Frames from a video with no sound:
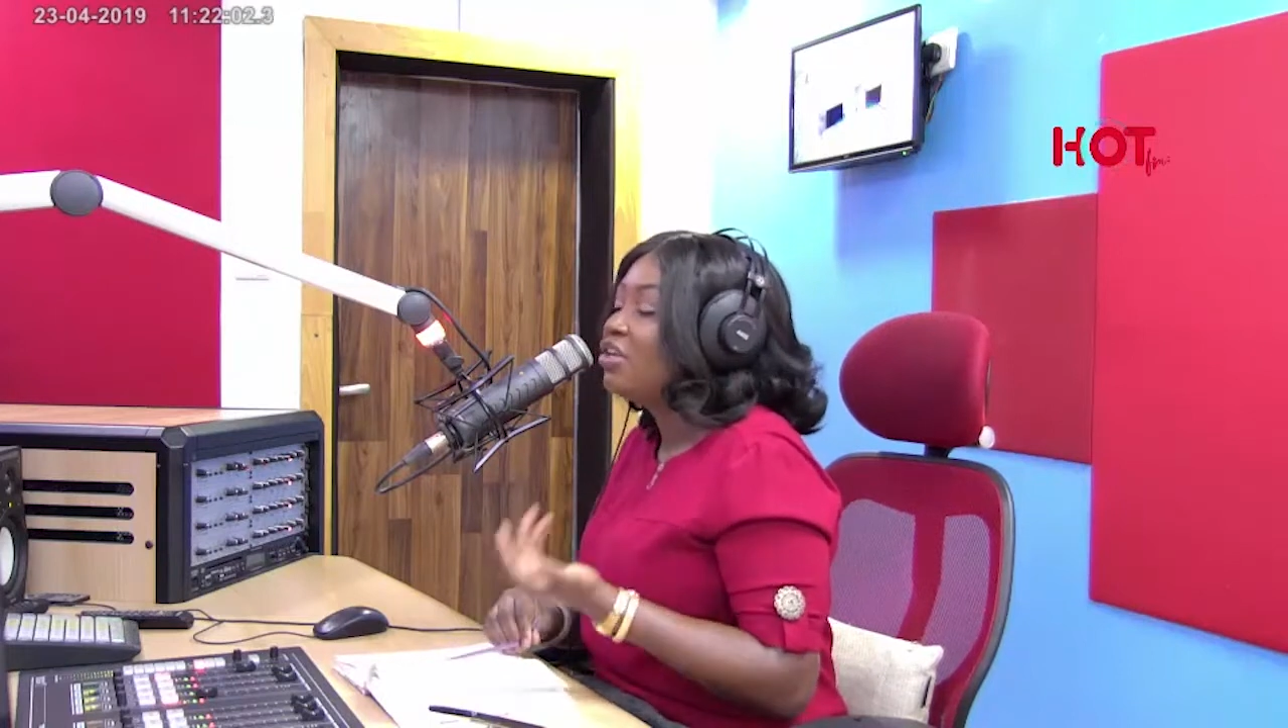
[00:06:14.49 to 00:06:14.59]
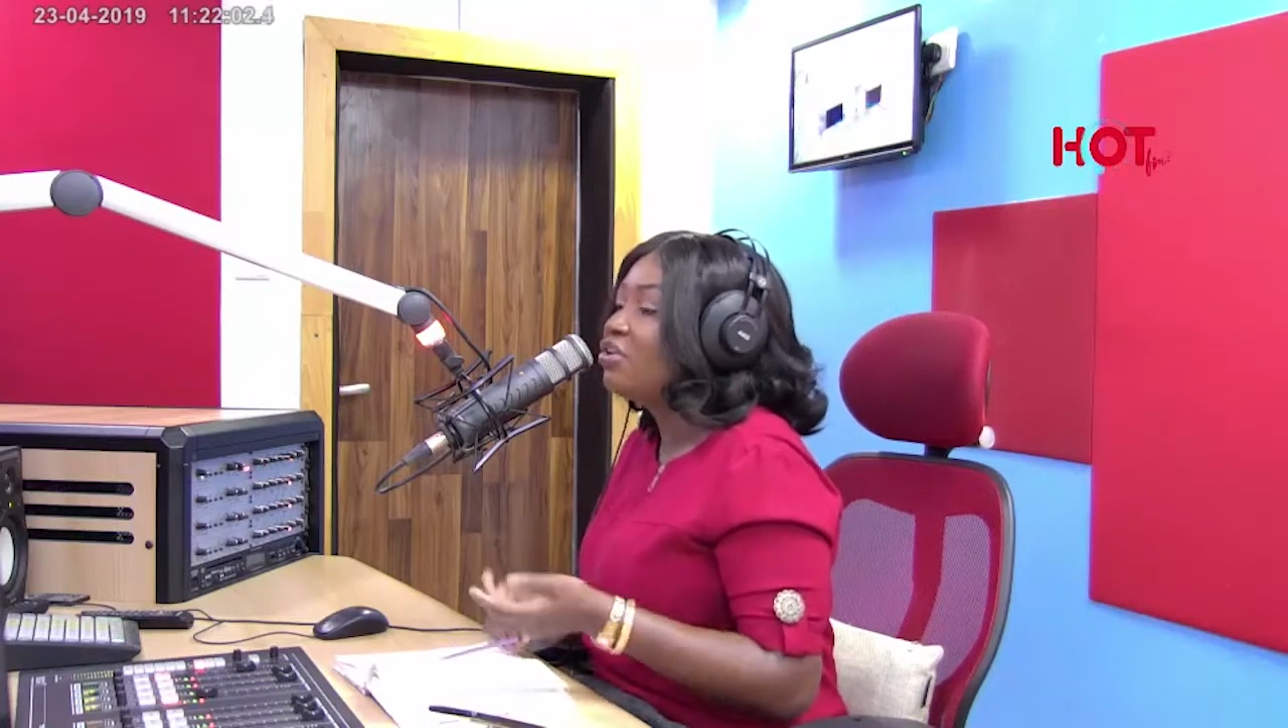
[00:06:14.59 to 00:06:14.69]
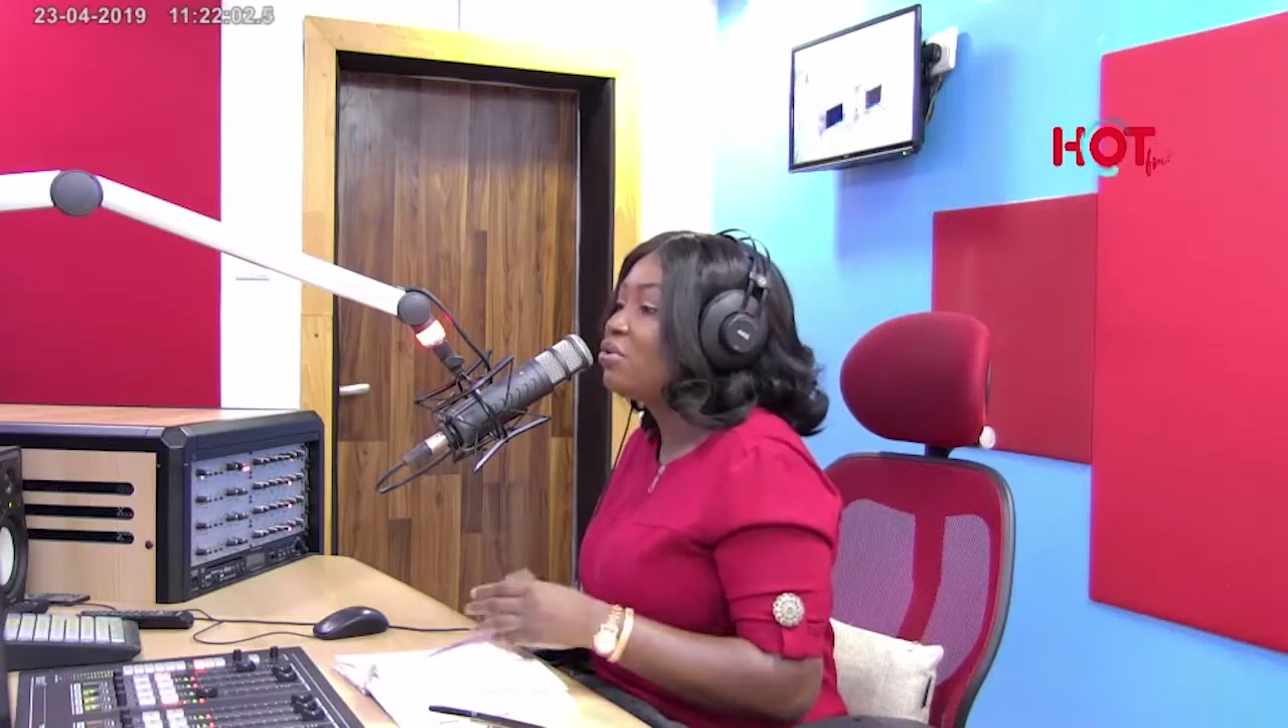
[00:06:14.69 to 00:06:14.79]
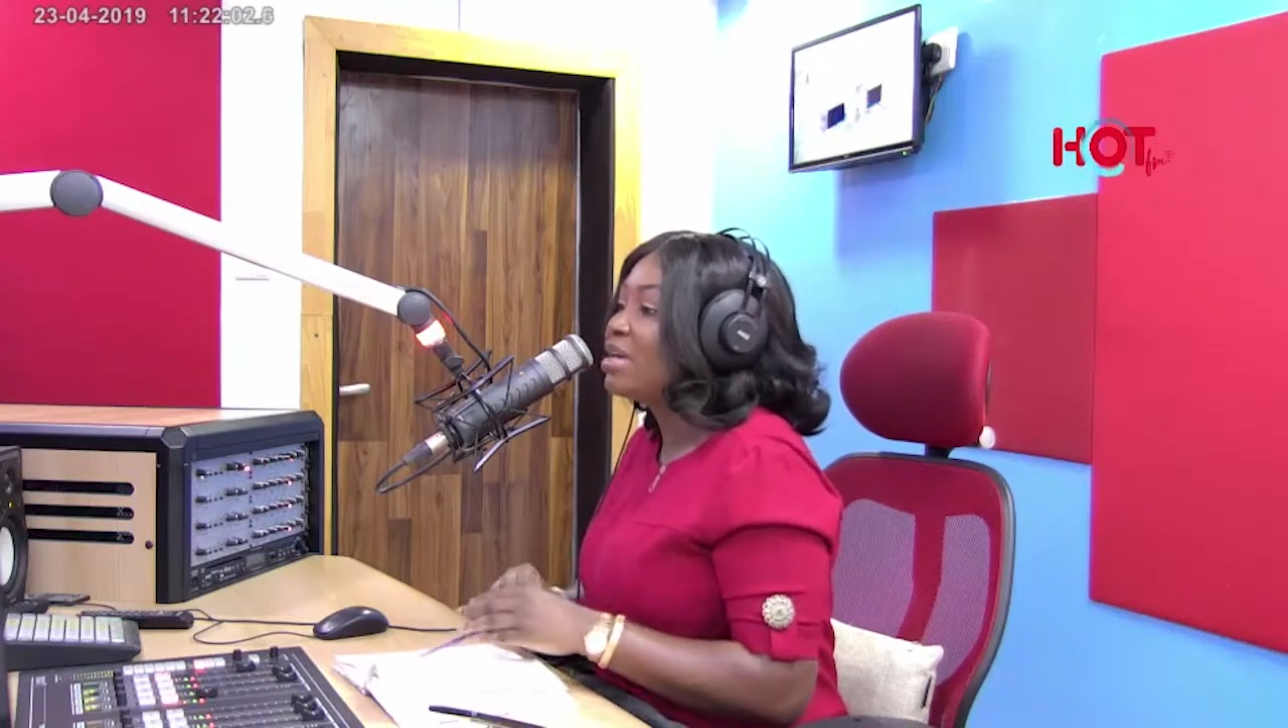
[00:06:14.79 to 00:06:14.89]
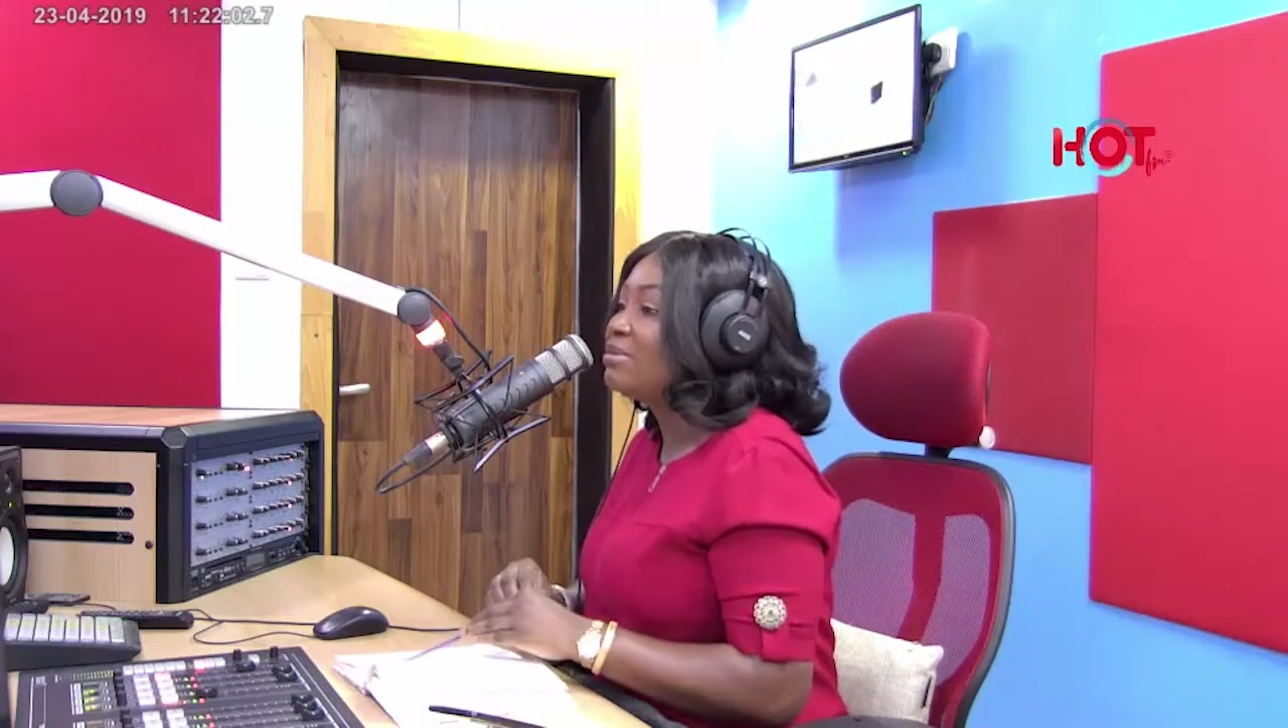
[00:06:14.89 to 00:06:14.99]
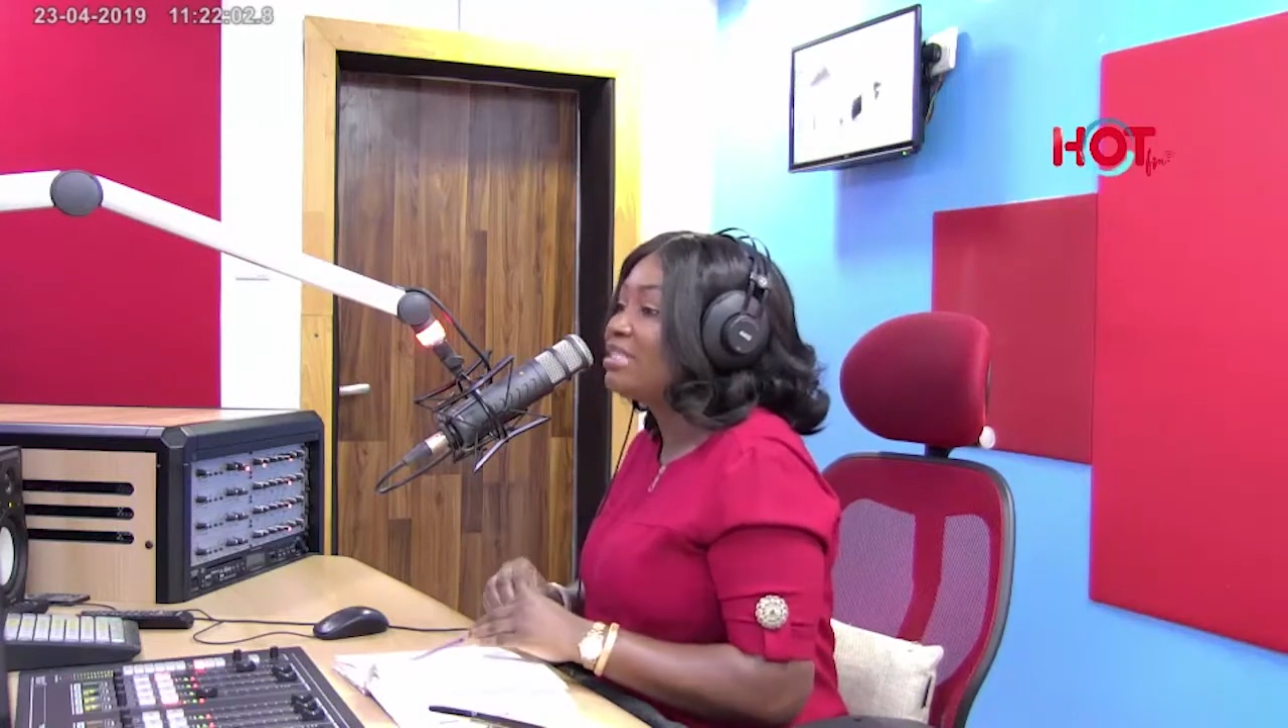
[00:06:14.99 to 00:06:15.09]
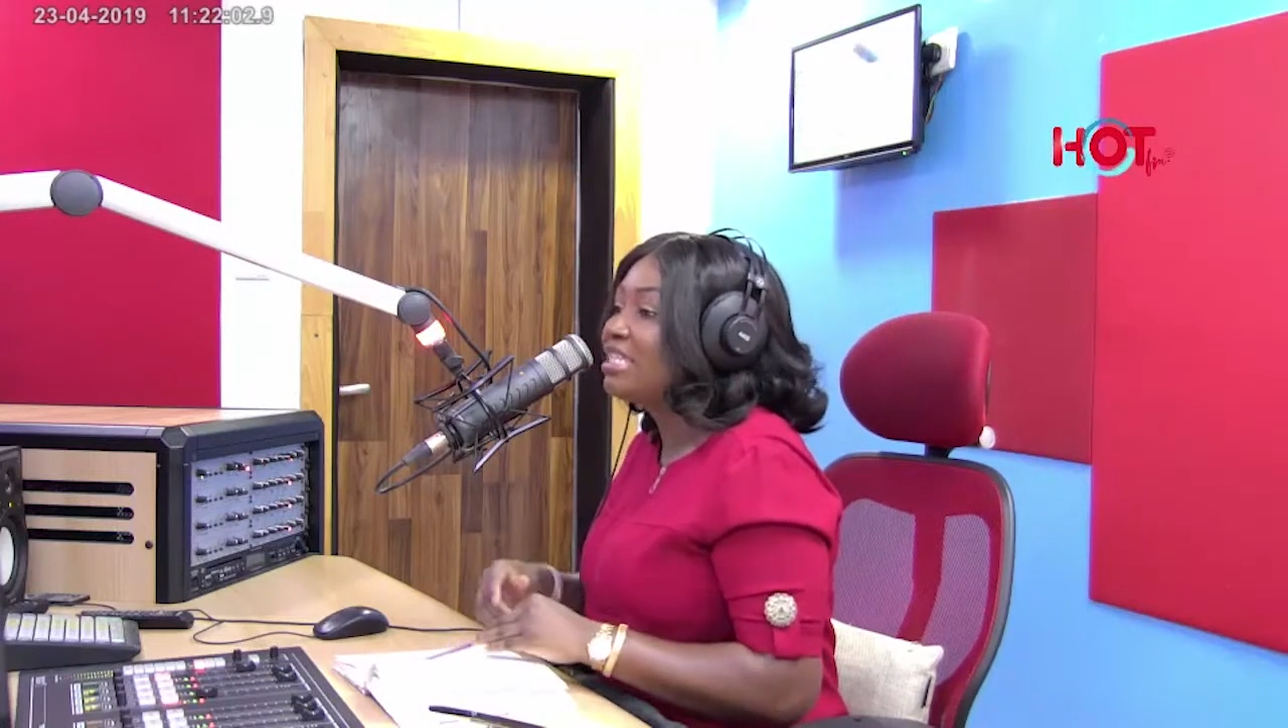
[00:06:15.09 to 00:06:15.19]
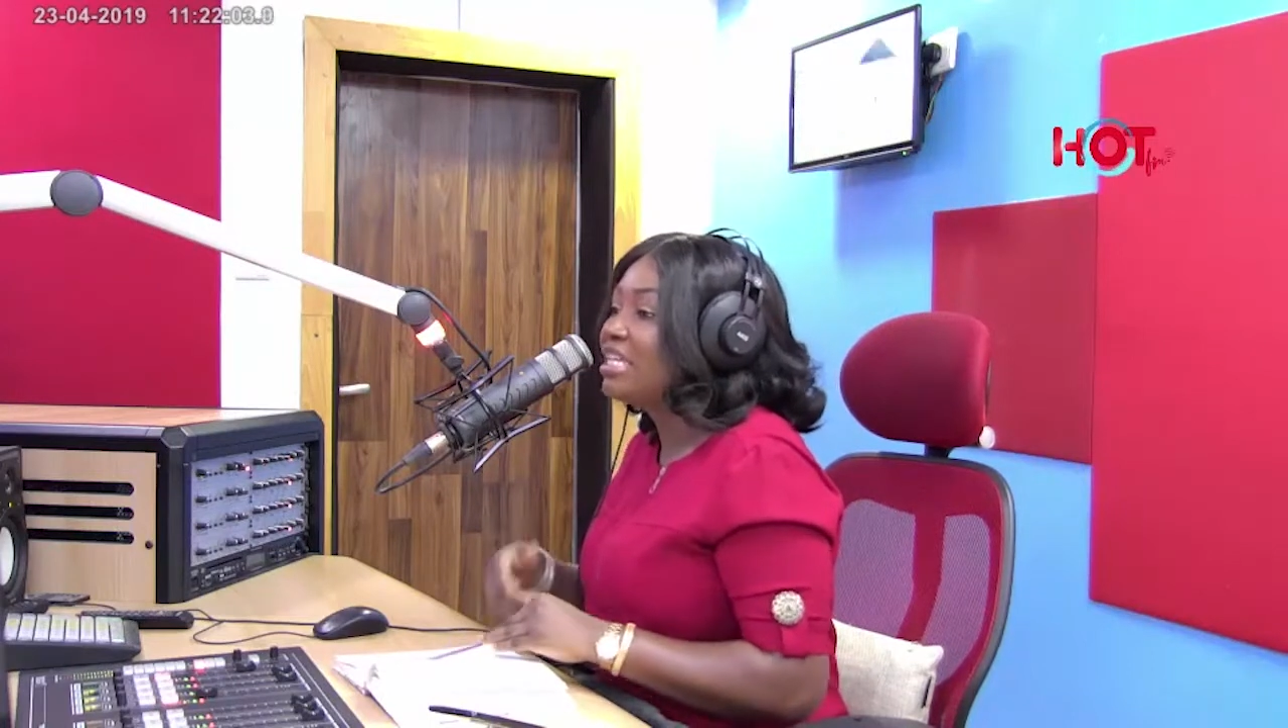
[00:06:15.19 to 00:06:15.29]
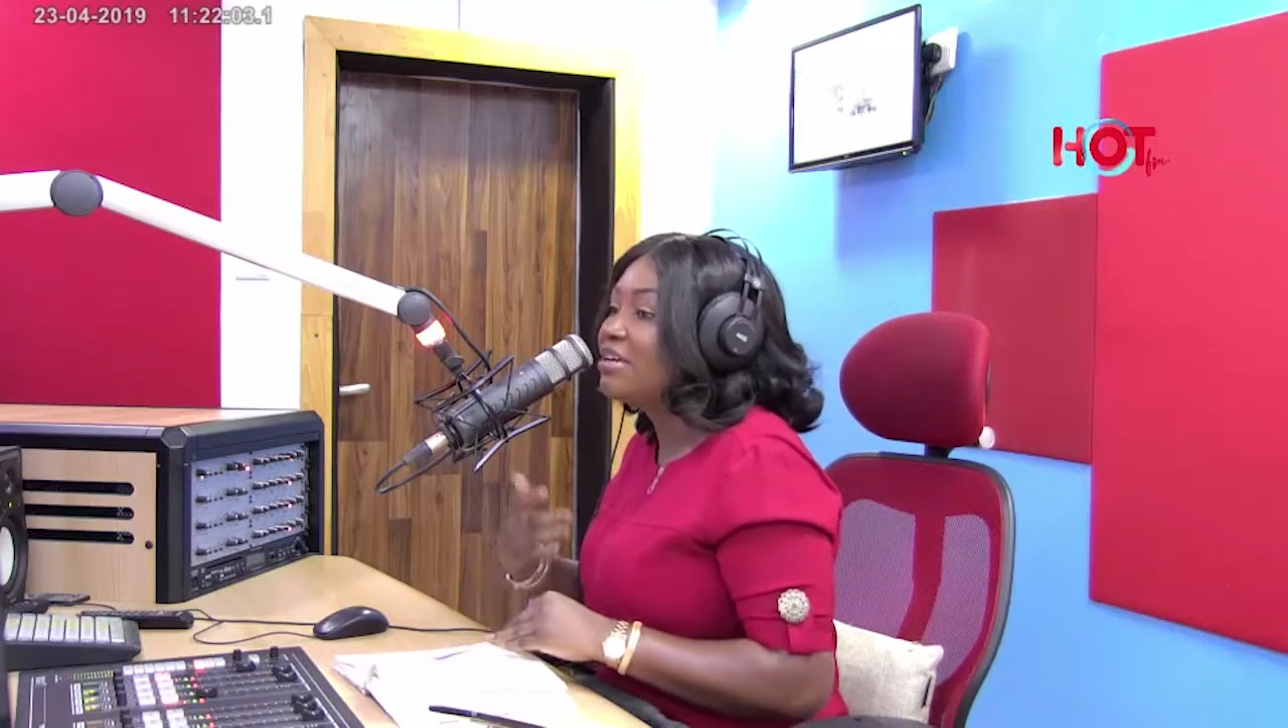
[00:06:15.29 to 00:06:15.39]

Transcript: especially